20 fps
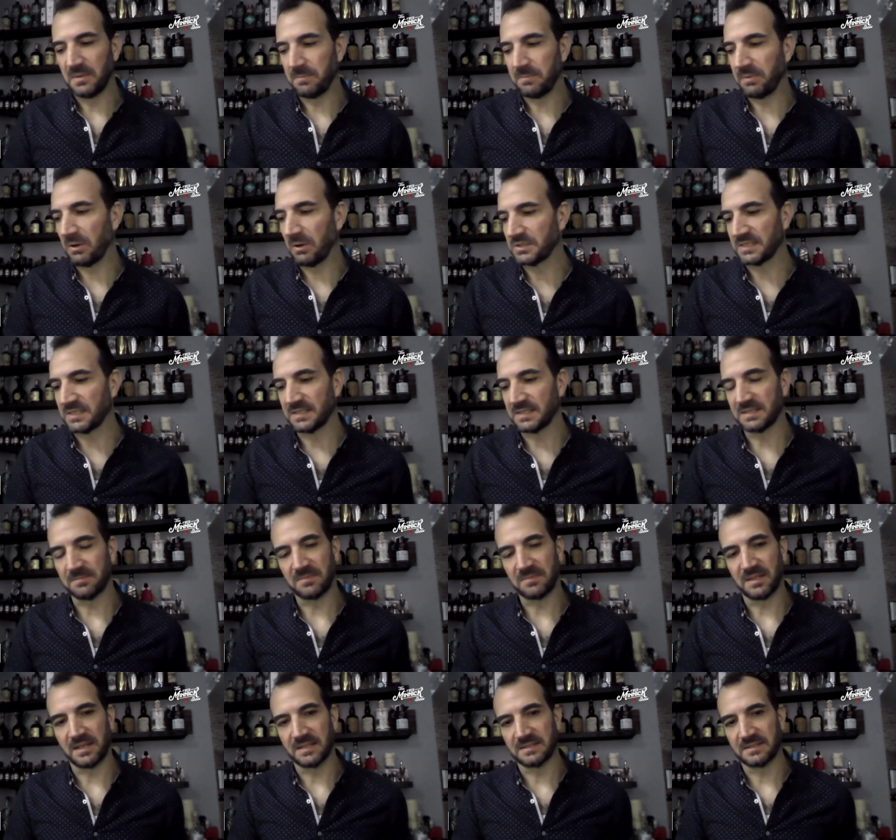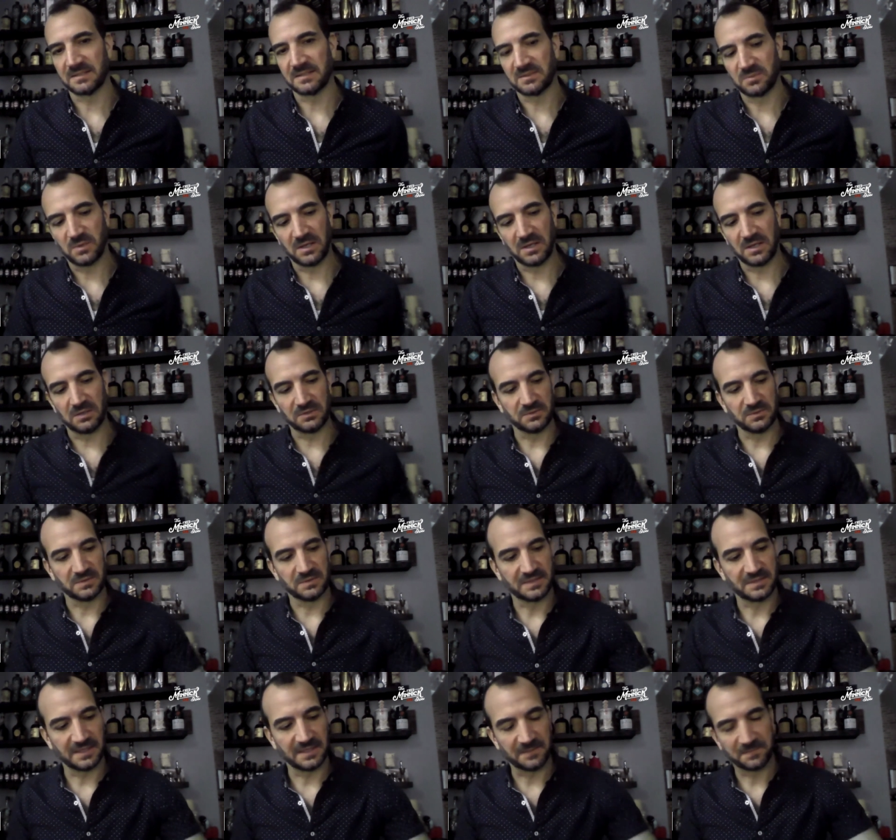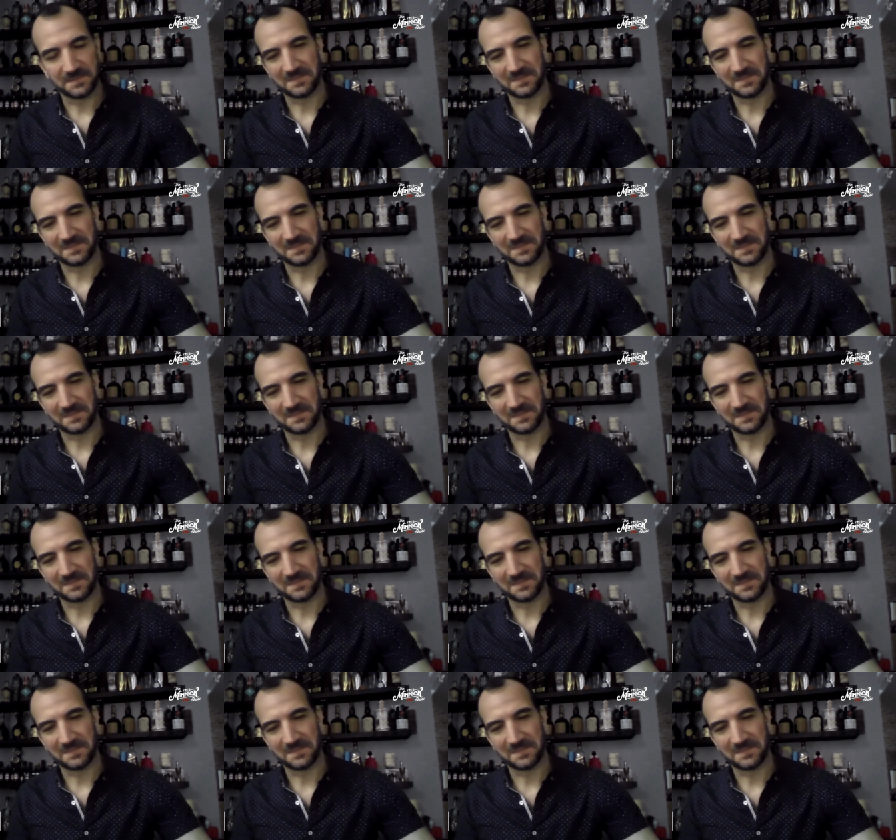posting some things as well, doing the same.